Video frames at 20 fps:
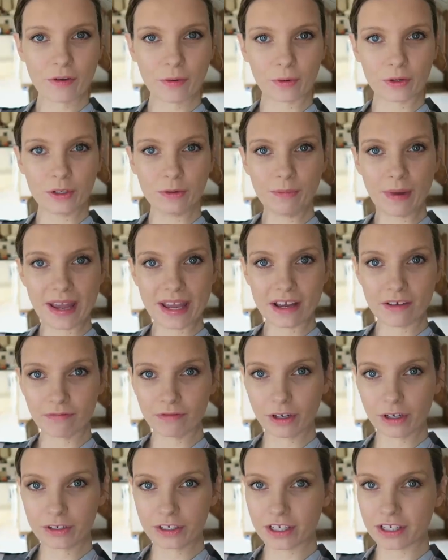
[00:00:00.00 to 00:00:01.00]
everyone, you may
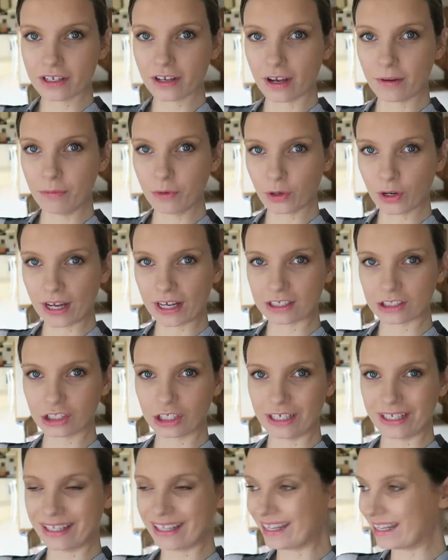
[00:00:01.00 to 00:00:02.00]
have noticed that I'm not
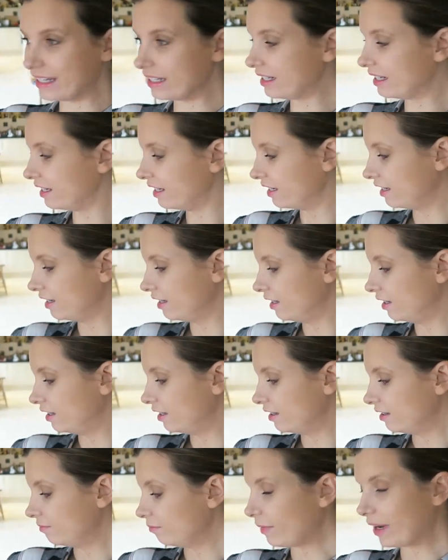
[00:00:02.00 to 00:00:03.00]
actually in
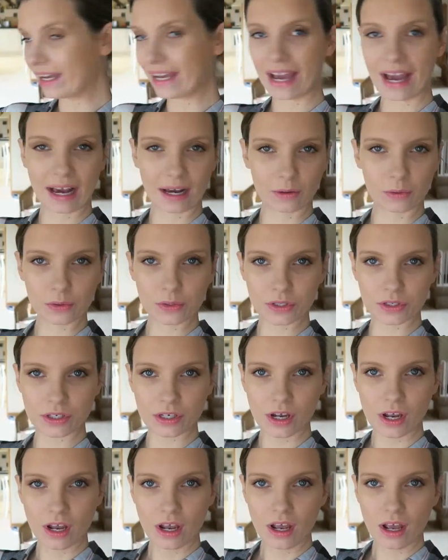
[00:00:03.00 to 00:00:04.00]
my
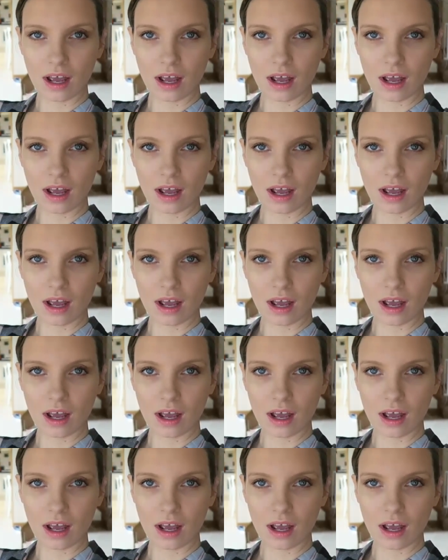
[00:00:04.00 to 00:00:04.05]
house.